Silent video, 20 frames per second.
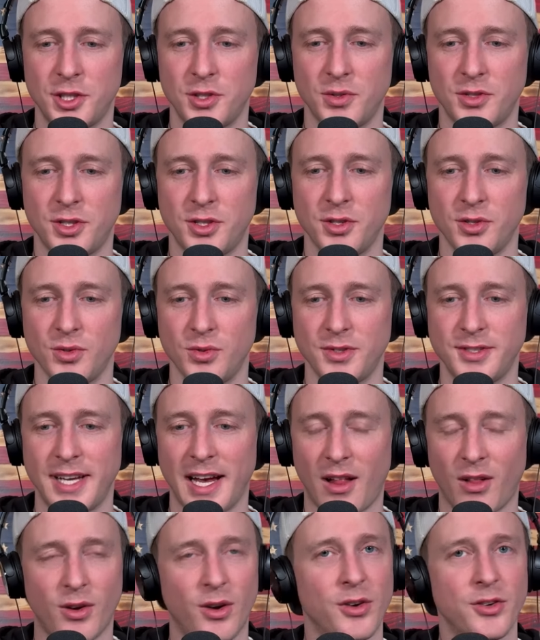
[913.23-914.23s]
you to
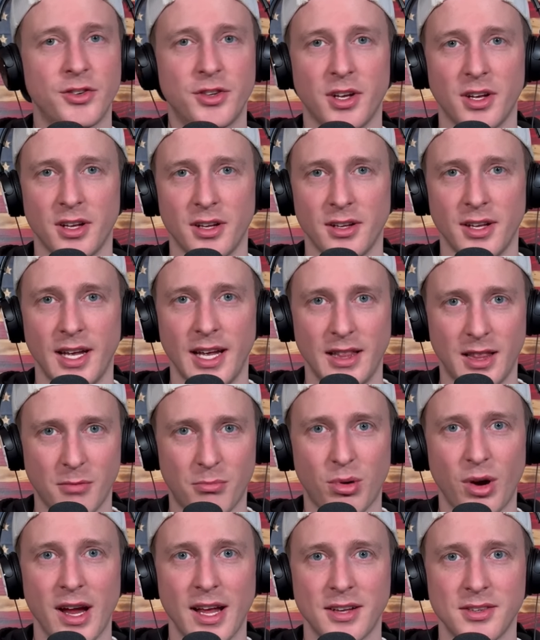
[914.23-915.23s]
tell her to hit the
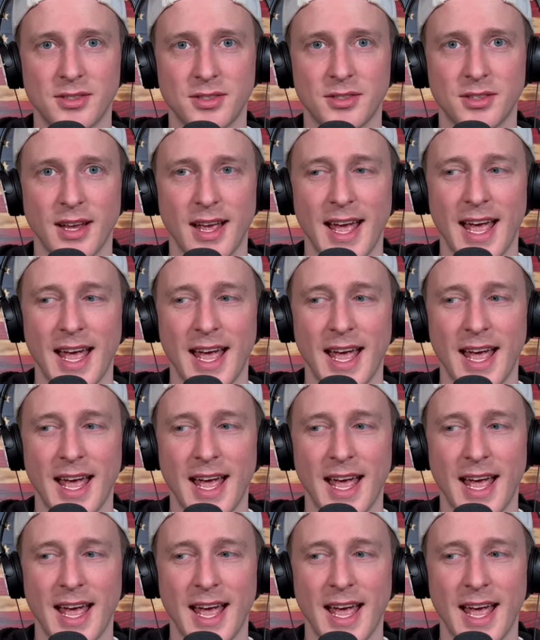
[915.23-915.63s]
brakes